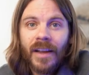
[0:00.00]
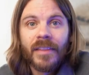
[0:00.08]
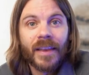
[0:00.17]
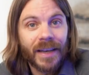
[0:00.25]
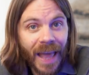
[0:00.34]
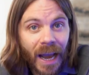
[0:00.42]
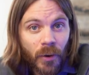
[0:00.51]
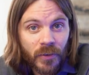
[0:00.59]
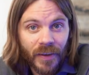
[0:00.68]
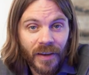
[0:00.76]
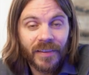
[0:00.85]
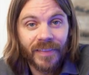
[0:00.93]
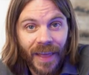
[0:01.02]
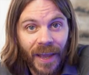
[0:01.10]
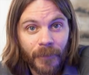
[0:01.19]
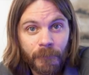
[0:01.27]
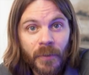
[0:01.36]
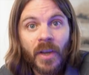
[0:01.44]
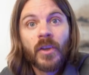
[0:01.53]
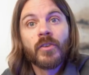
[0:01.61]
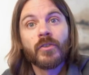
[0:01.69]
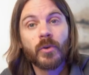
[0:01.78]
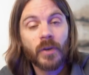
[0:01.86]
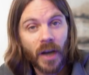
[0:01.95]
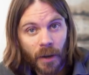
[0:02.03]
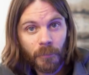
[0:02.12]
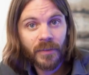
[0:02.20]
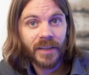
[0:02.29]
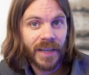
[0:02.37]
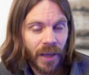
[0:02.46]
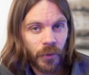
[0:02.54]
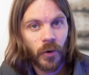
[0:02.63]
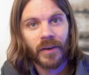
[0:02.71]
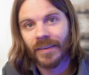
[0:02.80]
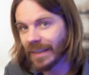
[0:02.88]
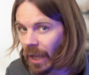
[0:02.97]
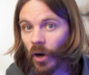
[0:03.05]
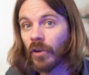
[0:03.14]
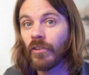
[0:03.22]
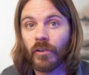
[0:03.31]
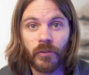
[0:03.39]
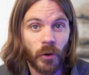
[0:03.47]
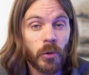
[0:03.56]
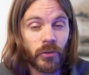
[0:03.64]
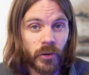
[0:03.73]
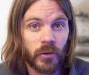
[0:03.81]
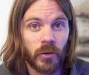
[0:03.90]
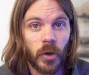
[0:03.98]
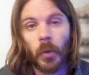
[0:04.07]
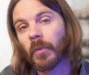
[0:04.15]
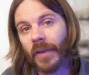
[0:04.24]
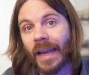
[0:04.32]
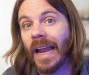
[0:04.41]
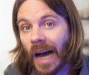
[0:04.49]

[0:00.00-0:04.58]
that allows us then to come together as larger social groups and